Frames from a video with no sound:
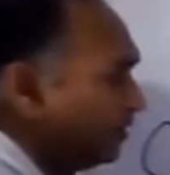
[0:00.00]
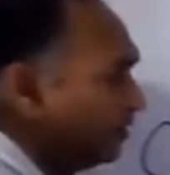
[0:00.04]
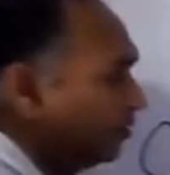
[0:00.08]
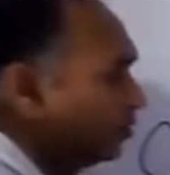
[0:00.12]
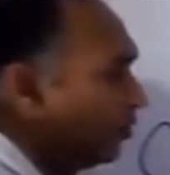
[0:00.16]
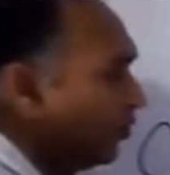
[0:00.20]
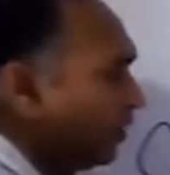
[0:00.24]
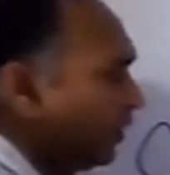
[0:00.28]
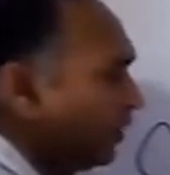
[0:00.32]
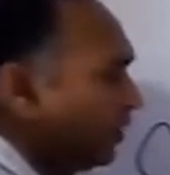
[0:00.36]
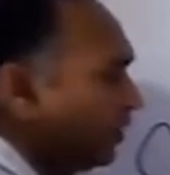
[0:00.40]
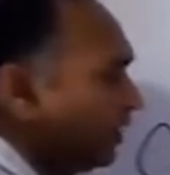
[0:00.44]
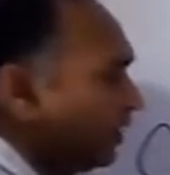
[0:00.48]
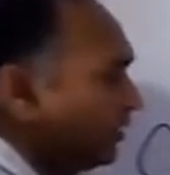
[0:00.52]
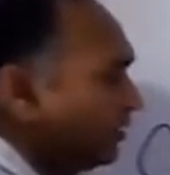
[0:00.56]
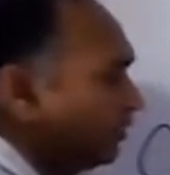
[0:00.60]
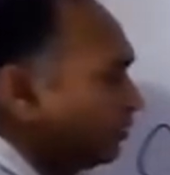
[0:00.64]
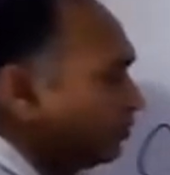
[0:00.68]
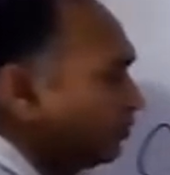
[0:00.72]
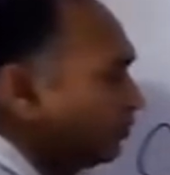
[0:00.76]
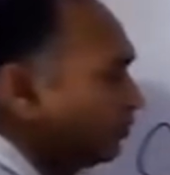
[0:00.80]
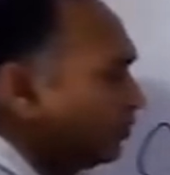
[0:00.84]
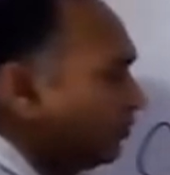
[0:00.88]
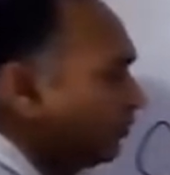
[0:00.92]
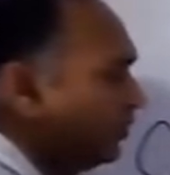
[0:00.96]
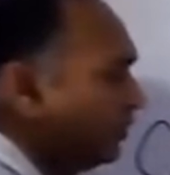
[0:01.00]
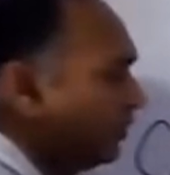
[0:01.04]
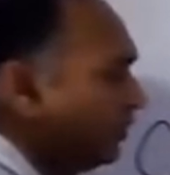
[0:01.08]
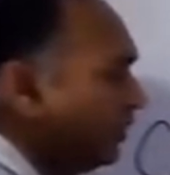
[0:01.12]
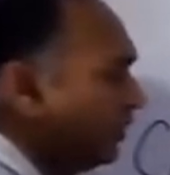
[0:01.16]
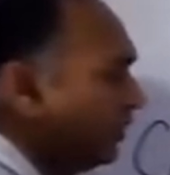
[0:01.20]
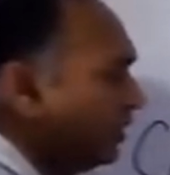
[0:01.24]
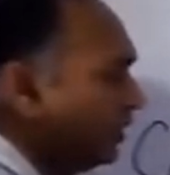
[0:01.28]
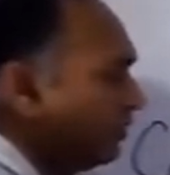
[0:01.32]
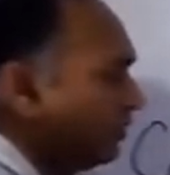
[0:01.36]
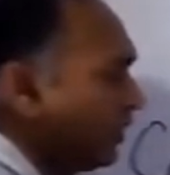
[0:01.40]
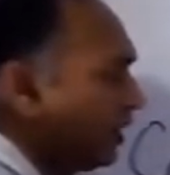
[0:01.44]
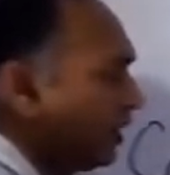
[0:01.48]
3. So we
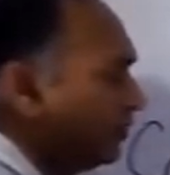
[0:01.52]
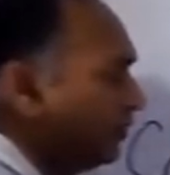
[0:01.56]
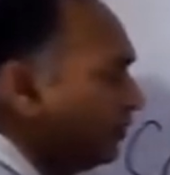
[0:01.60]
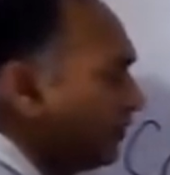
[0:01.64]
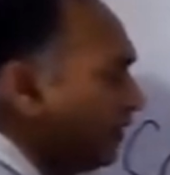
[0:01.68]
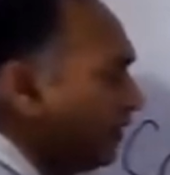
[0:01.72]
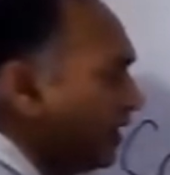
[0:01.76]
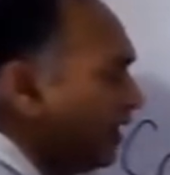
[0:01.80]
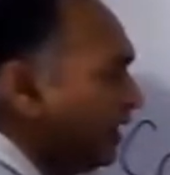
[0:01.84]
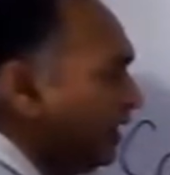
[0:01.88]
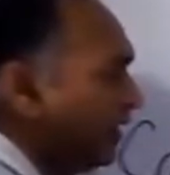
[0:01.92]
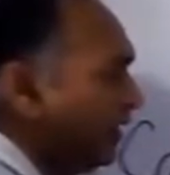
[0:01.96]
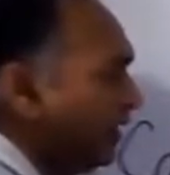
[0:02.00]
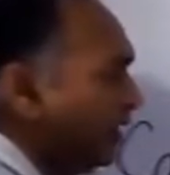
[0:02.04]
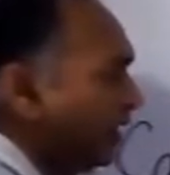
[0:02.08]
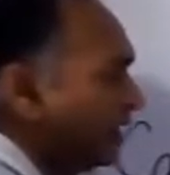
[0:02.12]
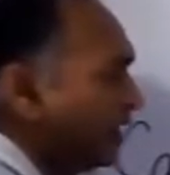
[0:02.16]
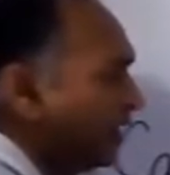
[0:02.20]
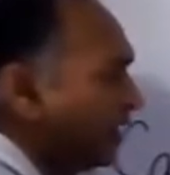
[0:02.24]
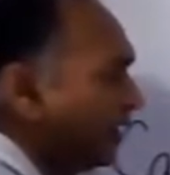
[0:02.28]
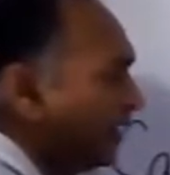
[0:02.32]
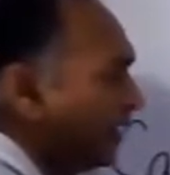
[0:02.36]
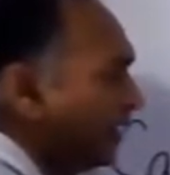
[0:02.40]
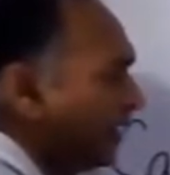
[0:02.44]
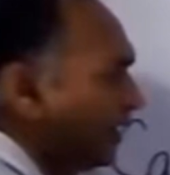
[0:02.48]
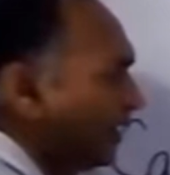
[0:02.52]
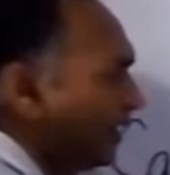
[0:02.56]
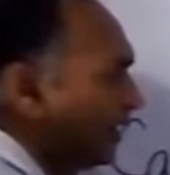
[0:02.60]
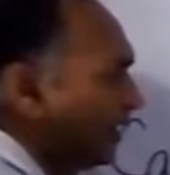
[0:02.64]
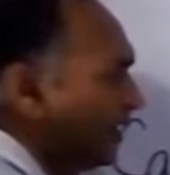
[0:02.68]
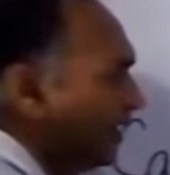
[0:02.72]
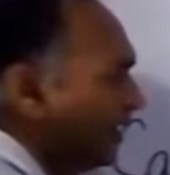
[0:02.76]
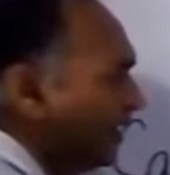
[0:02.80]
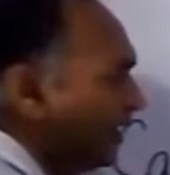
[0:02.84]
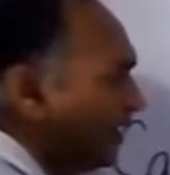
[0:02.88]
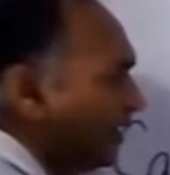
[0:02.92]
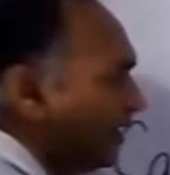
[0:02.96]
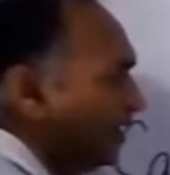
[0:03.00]
multiply it by
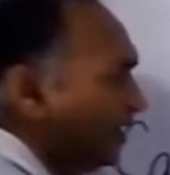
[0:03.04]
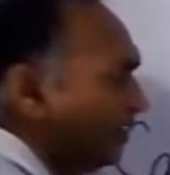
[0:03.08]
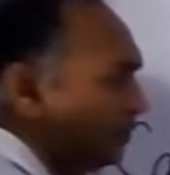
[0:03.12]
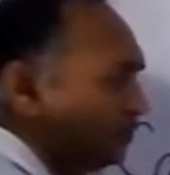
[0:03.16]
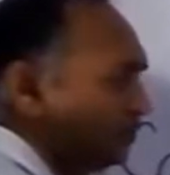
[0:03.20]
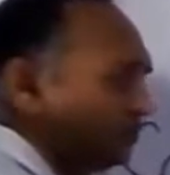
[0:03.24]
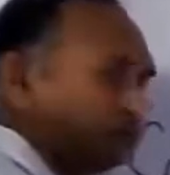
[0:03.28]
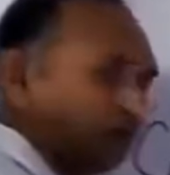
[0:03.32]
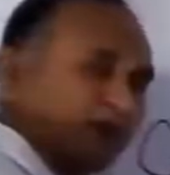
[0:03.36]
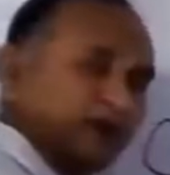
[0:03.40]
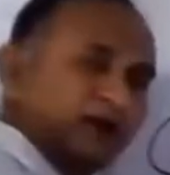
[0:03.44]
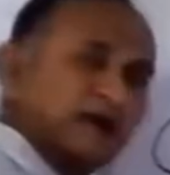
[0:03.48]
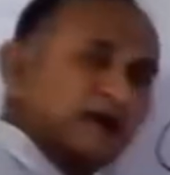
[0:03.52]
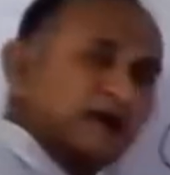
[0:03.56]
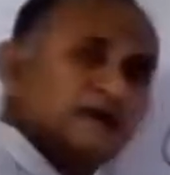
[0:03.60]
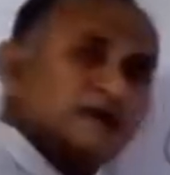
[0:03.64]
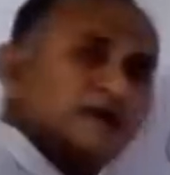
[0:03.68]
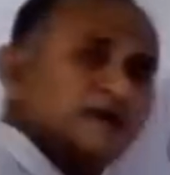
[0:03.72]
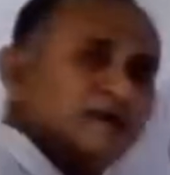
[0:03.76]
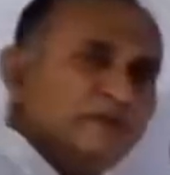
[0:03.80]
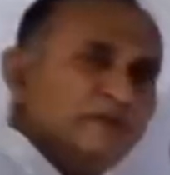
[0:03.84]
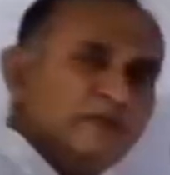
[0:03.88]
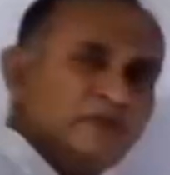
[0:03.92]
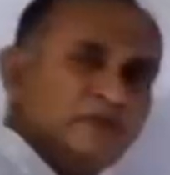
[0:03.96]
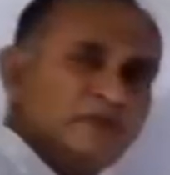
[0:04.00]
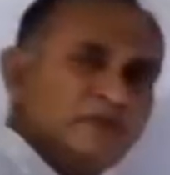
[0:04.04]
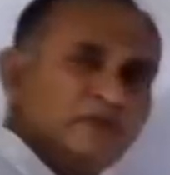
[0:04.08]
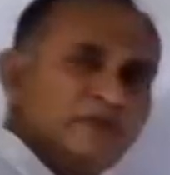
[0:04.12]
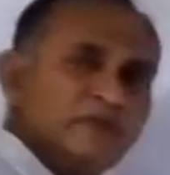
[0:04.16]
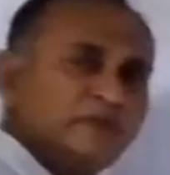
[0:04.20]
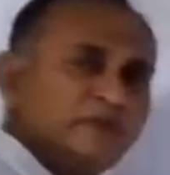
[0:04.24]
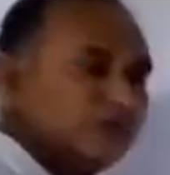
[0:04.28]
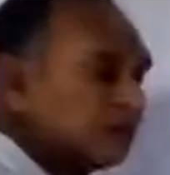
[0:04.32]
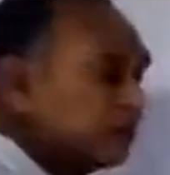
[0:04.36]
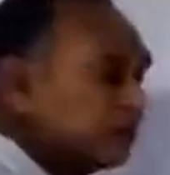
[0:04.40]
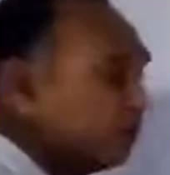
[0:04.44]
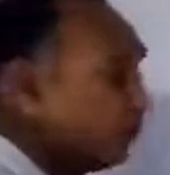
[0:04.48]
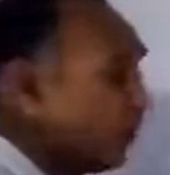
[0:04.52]
3.
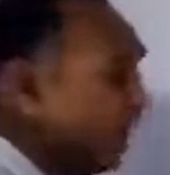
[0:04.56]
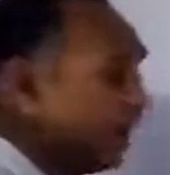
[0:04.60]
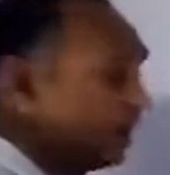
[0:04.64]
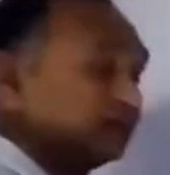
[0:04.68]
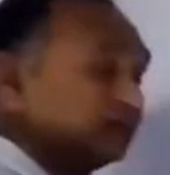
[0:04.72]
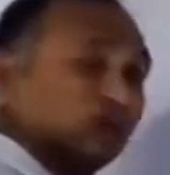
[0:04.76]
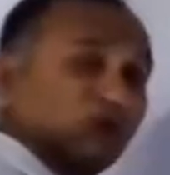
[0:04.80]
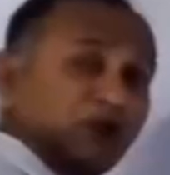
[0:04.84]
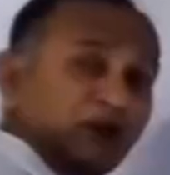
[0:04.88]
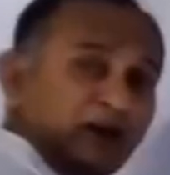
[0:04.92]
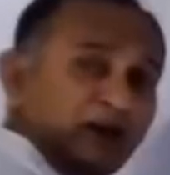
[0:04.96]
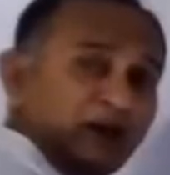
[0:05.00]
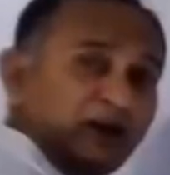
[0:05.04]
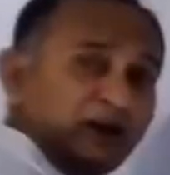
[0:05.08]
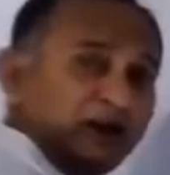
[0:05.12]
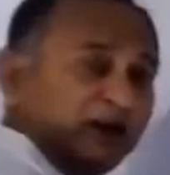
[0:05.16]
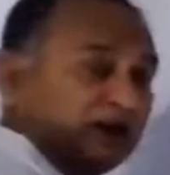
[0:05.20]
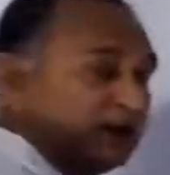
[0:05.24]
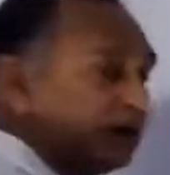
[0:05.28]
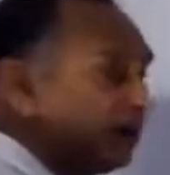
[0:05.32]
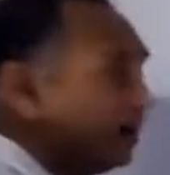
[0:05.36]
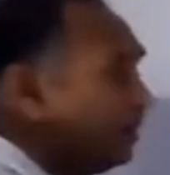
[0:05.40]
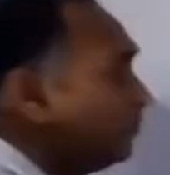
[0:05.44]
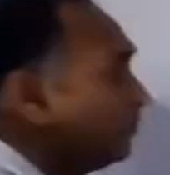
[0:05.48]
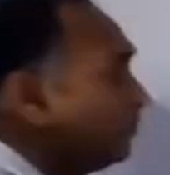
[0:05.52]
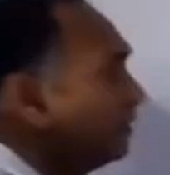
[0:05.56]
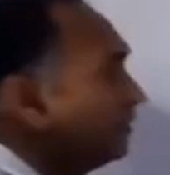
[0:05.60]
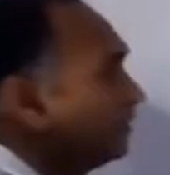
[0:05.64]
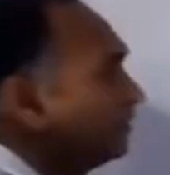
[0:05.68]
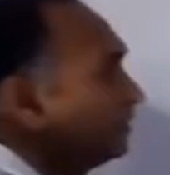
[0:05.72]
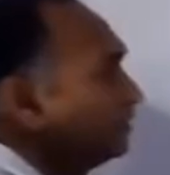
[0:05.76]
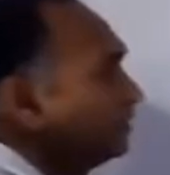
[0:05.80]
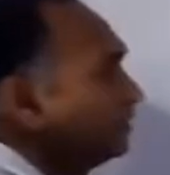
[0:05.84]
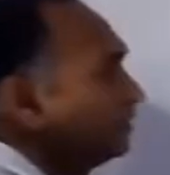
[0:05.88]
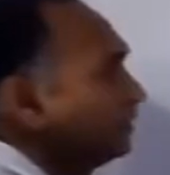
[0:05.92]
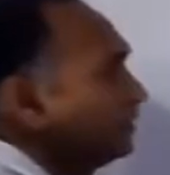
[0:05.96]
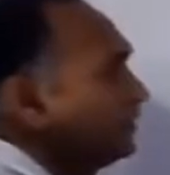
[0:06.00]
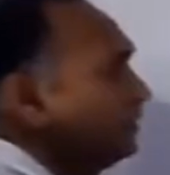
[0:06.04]
Why 3? Because
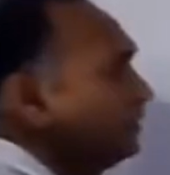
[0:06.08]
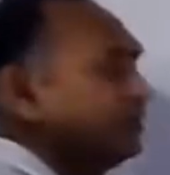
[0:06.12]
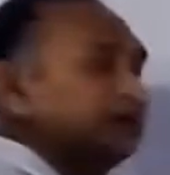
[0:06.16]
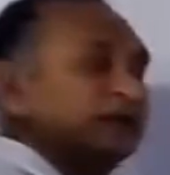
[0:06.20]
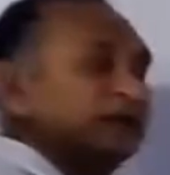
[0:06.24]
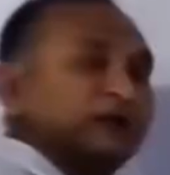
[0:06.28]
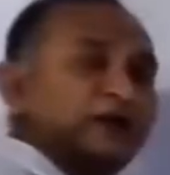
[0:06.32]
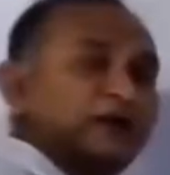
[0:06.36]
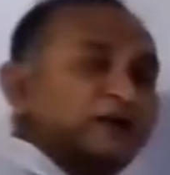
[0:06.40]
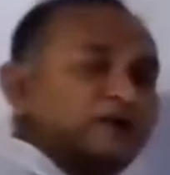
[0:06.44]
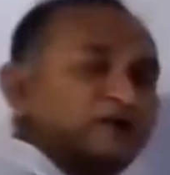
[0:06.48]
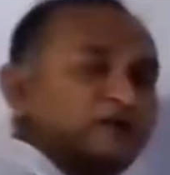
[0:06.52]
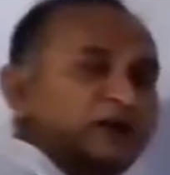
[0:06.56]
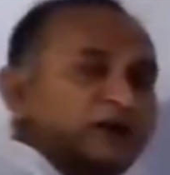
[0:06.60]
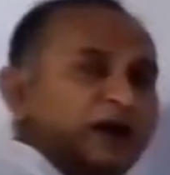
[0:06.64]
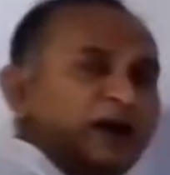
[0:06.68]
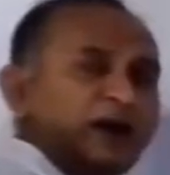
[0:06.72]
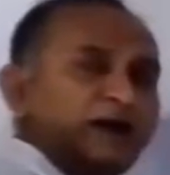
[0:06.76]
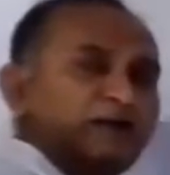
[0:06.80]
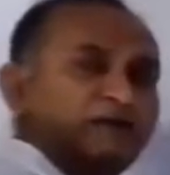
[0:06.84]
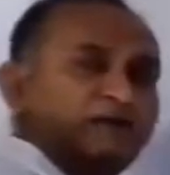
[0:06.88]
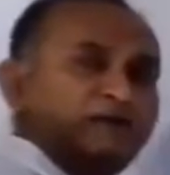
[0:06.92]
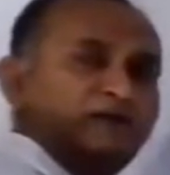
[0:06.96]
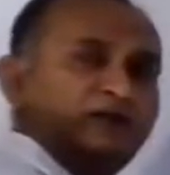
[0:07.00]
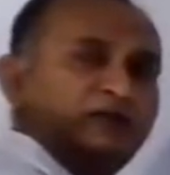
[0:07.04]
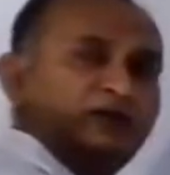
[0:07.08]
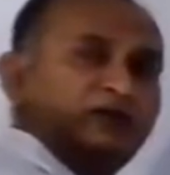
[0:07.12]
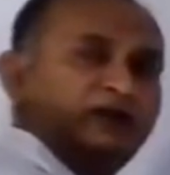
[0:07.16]
here we have